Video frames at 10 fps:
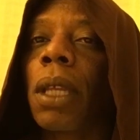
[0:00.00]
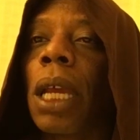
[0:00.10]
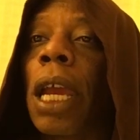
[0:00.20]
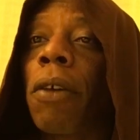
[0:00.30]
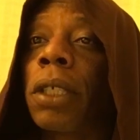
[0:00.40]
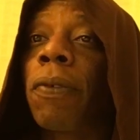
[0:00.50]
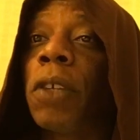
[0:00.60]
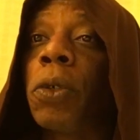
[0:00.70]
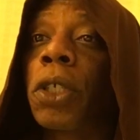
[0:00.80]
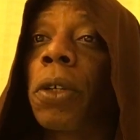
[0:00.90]
Hera's
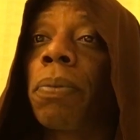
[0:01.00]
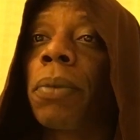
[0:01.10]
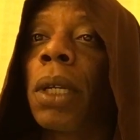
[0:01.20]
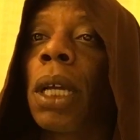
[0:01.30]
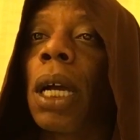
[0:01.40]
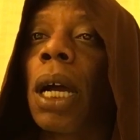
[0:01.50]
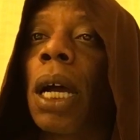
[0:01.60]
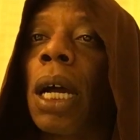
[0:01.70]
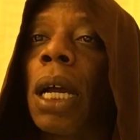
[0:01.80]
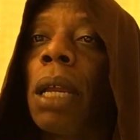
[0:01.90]
future
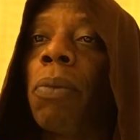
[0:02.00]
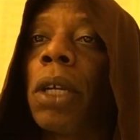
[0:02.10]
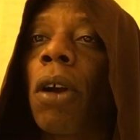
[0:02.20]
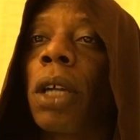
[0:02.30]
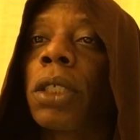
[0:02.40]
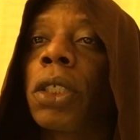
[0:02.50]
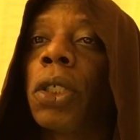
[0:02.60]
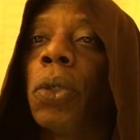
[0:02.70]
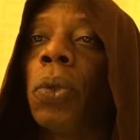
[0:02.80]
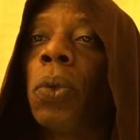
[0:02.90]
in regards
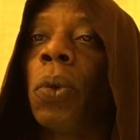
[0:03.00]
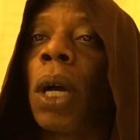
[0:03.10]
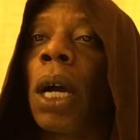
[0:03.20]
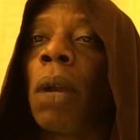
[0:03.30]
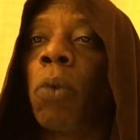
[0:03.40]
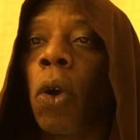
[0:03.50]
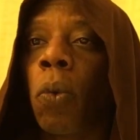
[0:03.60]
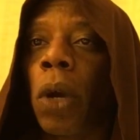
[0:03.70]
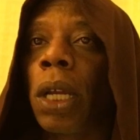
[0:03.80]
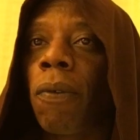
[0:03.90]
to
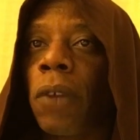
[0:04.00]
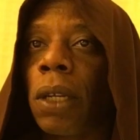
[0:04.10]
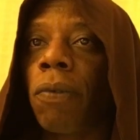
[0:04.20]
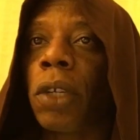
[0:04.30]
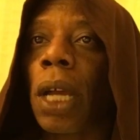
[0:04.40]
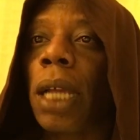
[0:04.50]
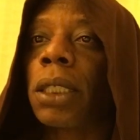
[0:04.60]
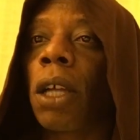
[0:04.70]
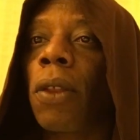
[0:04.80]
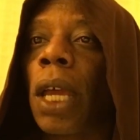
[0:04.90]
Rogue One. If any of you guys
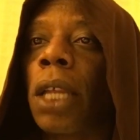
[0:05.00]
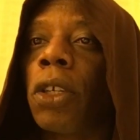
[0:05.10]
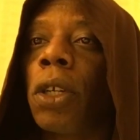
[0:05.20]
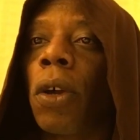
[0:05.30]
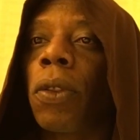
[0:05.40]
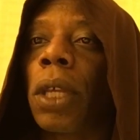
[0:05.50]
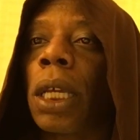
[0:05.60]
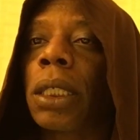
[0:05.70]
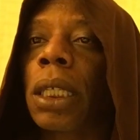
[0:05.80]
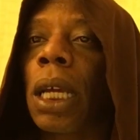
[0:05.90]
saw that, you know
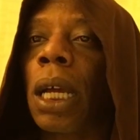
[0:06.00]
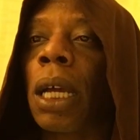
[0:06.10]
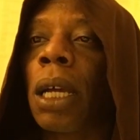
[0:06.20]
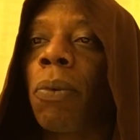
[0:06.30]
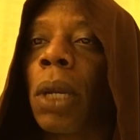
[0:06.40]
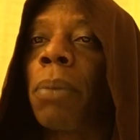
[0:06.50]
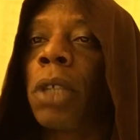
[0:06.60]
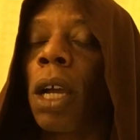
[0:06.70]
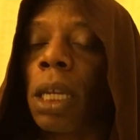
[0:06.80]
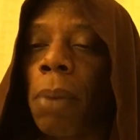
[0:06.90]
that what I'm
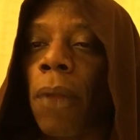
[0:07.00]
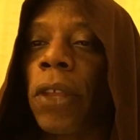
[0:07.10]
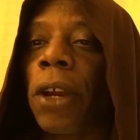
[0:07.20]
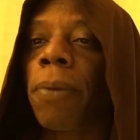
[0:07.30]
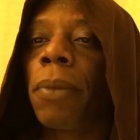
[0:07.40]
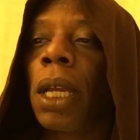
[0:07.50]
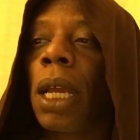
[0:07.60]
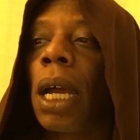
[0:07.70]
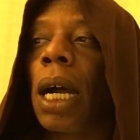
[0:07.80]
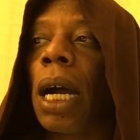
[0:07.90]
talking about there.
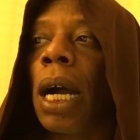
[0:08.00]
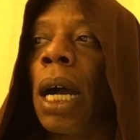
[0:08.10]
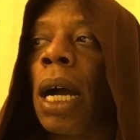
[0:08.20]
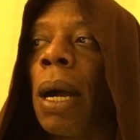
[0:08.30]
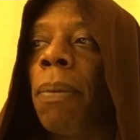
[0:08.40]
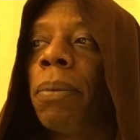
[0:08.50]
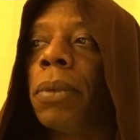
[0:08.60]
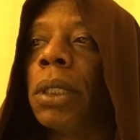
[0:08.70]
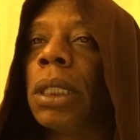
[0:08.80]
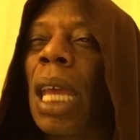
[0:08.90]

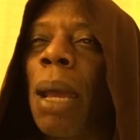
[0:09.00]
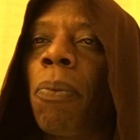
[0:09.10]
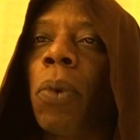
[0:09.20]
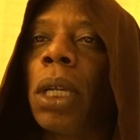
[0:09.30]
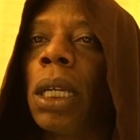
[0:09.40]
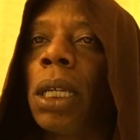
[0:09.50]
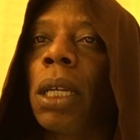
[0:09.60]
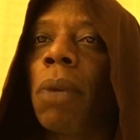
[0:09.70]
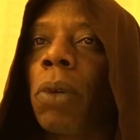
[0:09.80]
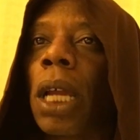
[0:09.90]
Zeb,
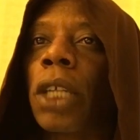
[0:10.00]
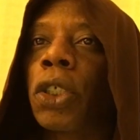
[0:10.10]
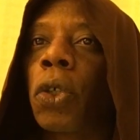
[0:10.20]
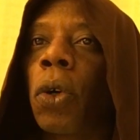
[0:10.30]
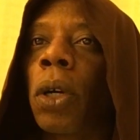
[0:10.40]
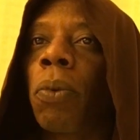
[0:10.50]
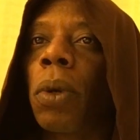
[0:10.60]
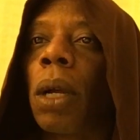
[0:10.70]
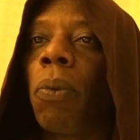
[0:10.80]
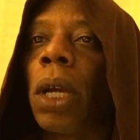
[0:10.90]
we're not sure
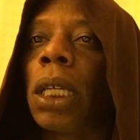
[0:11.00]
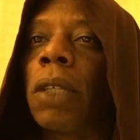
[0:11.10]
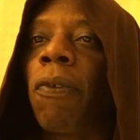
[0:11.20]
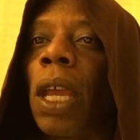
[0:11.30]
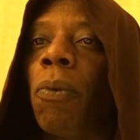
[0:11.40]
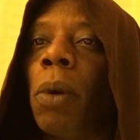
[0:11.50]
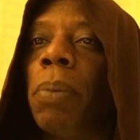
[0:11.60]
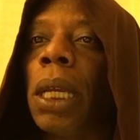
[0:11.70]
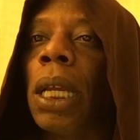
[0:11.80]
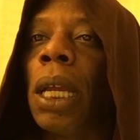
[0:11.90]
what his fate will
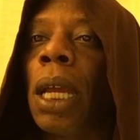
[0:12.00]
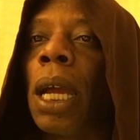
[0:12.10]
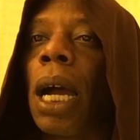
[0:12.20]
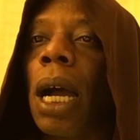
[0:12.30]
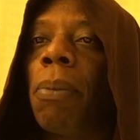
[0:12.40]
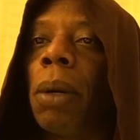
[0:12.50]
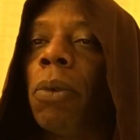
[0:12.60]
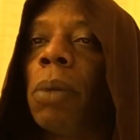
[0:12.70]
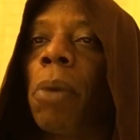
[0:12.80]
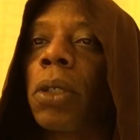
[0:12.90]
be, but
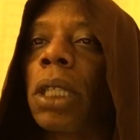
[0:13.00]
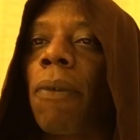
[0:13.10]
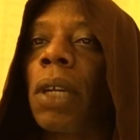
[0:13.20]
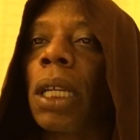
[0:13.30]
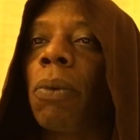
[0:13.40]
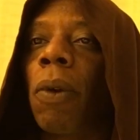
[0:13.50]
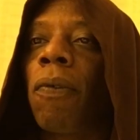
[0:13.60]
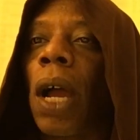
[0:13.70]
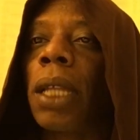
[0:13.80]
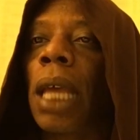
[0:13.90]
we most definitely will
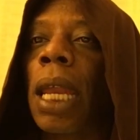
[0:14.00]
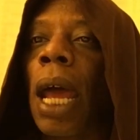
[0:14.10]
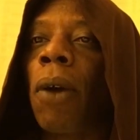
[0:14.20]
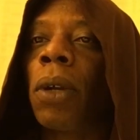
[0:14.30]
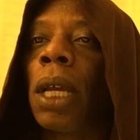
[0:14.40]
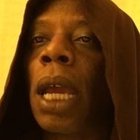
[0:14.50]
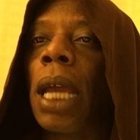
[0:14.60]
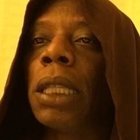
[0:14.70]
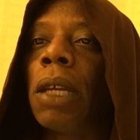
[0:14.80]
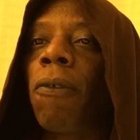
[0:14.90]
find that out.
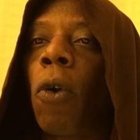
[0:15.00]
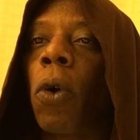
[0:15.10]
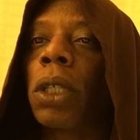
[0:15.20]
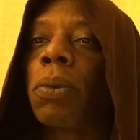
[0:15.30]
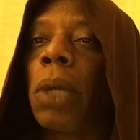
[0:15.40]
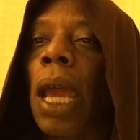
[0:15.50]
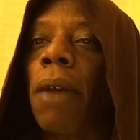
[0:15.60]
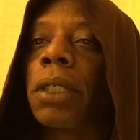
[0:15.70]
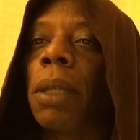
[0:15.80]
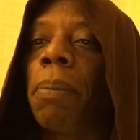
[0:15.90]
And then of course we
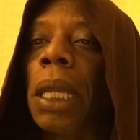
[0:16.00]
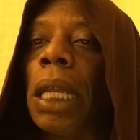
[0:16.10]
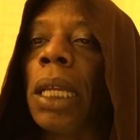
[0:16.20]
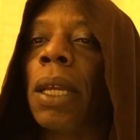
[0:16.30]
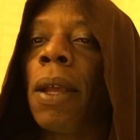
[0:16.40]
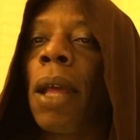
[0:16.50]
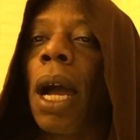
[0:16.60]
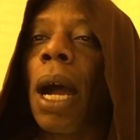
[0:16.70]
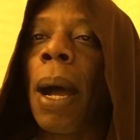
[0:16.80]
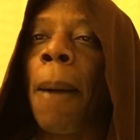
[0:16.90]
have Sabine.
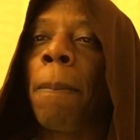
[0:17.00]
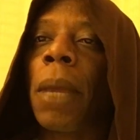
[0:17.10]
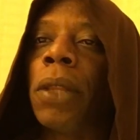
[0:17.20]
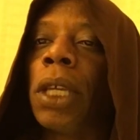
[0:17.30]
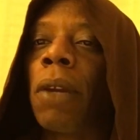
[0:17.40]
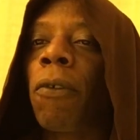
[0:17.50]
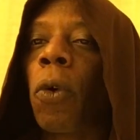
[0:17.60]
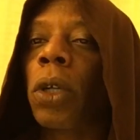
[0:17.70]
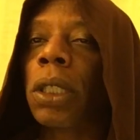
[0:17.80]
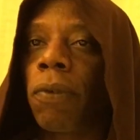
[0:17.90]
And then, of
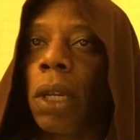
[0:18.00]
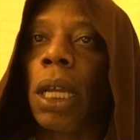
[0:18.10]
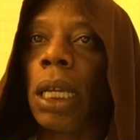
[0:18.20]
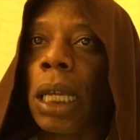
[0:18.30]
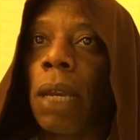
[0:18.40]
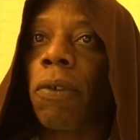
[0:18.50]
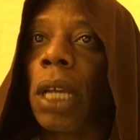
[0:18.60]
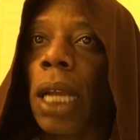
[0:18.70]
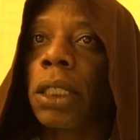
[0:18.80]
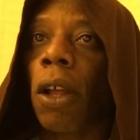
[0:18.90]
course, if you
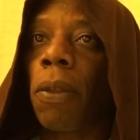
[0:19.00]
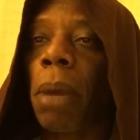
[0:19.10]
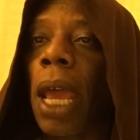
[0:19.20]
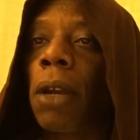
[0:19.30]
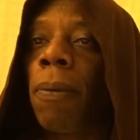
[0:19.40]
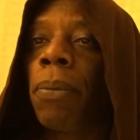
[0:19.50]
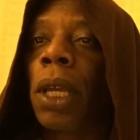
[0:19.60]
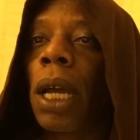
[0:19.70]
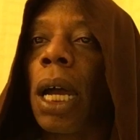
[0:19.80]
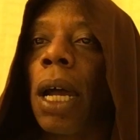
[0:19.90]
guys saw the panel,
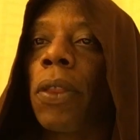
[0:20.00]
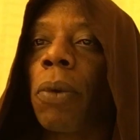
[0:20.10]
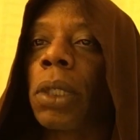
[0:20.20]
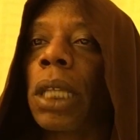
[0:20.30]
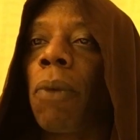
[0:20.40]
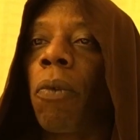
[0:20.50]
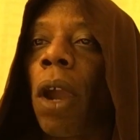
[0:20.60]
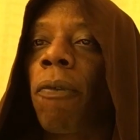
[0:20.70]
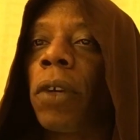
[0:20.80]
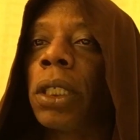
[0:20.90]
there was a
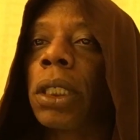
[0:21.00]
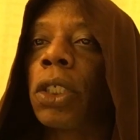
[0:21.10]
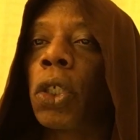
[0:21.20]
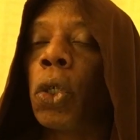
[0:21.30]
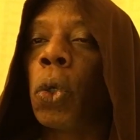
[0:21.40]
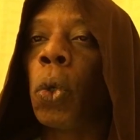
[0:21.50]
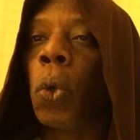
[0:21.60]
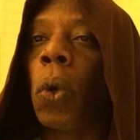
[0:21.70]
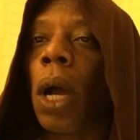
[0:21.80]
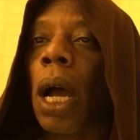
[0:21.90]
reference
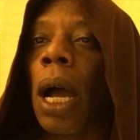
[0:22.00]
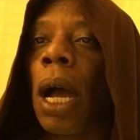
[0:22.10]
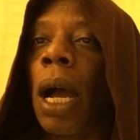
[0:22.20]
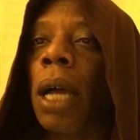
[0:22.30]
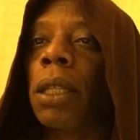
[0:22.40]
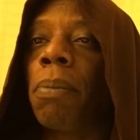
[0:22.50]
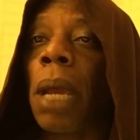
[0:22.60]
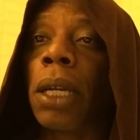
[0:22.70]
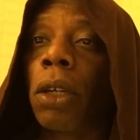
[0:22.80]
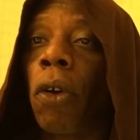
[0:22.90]
to the
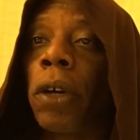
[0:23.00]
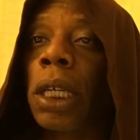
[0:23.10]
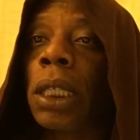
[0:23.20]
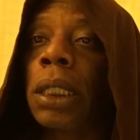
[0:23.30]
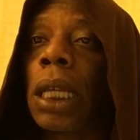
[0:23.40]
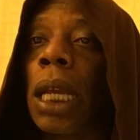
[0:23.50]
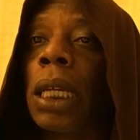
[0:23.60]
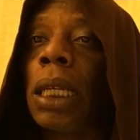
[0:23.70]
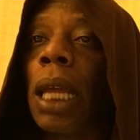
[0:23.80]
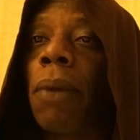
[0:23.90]
Mandalorians,
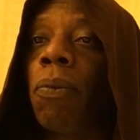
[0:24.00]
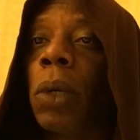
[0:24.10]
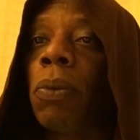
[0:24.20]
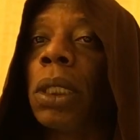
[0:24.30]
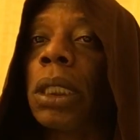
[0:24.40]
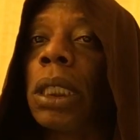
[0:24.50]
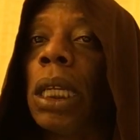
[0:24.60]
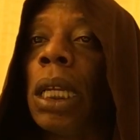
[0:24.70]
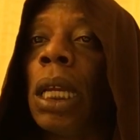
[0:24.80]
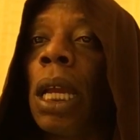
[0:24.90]
and that we would
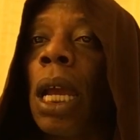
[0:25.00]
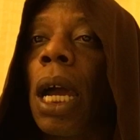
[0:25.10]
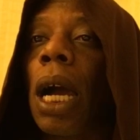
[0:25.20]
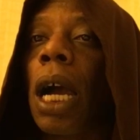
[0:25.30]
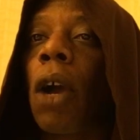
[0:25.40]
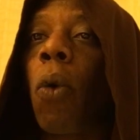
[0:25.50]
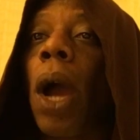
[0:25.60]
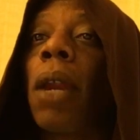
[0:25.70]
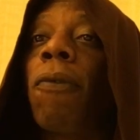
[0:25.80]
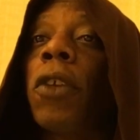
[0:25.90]
see
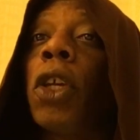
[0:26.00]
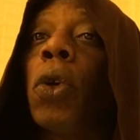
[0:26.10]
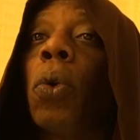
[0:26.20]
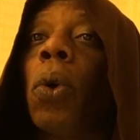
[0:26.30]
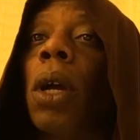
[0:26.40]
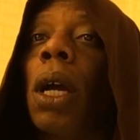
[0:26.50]
quite a few